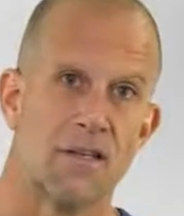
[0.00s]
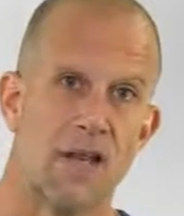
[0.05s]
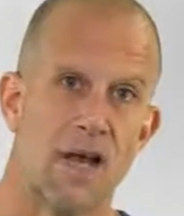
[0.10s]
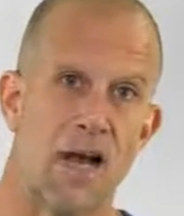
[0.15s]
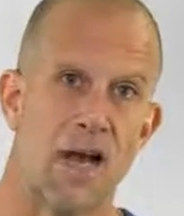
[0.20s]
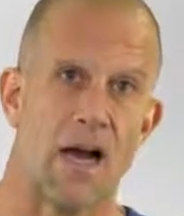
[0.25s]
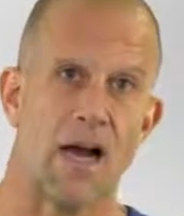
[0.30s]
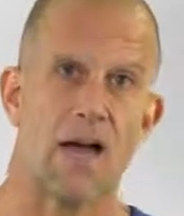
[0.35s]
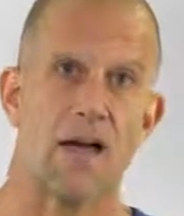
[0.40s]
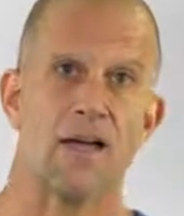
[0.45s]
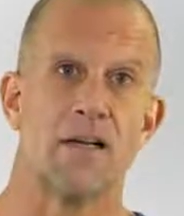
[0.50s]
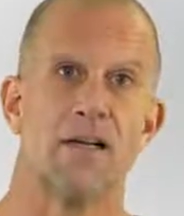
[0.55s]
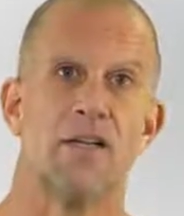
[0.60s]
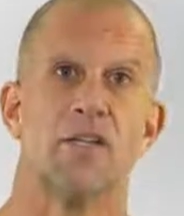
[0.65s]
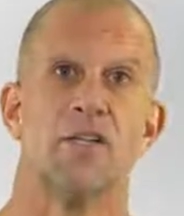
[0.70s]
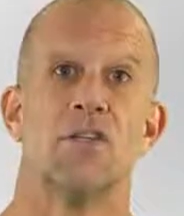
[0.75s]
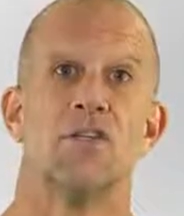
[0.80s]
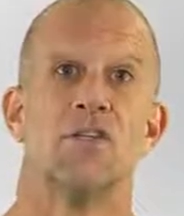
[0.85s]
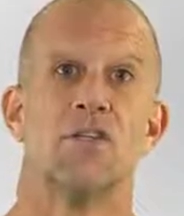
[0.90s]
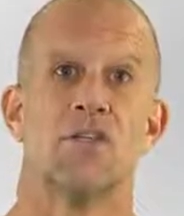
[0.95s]
Uh,
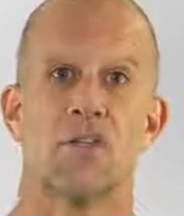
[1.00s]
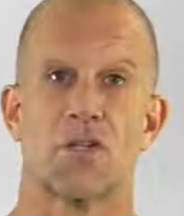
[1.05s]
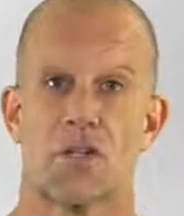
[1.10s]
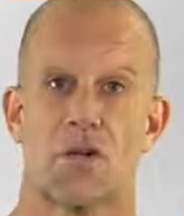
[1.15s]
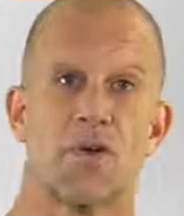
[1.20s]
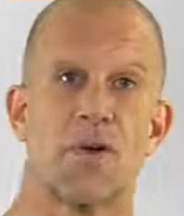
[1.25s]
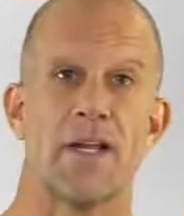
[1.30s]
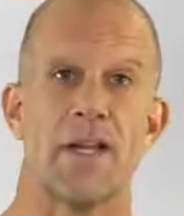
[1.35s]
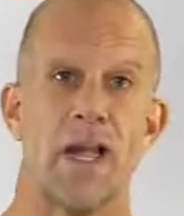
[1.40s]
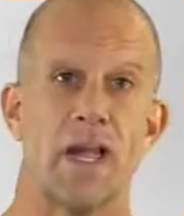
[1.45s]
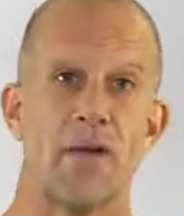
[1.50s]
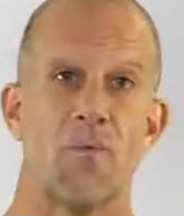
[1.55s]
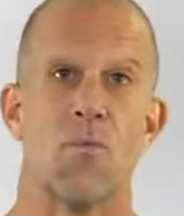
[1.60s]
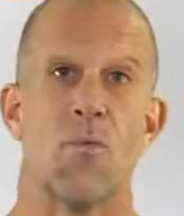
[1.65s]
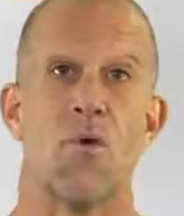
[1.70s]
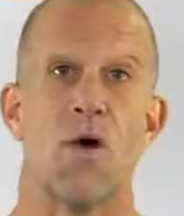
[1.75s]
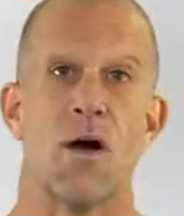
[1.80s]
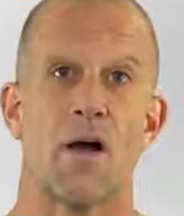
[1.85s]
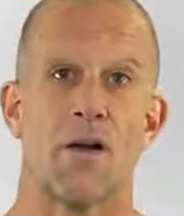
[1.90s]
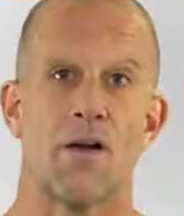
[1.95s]
to create
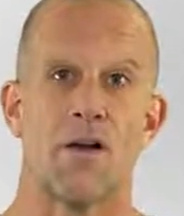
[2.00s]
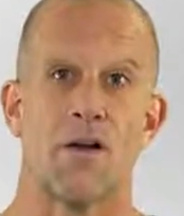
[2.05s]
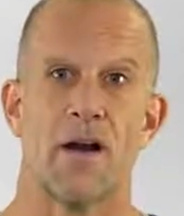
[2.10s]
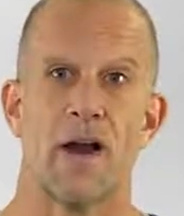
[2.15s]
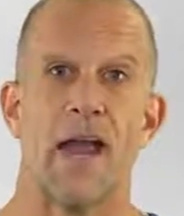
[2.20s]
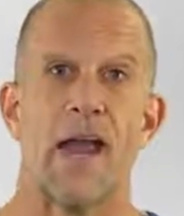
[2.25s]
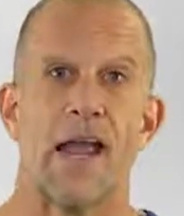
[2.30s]
water.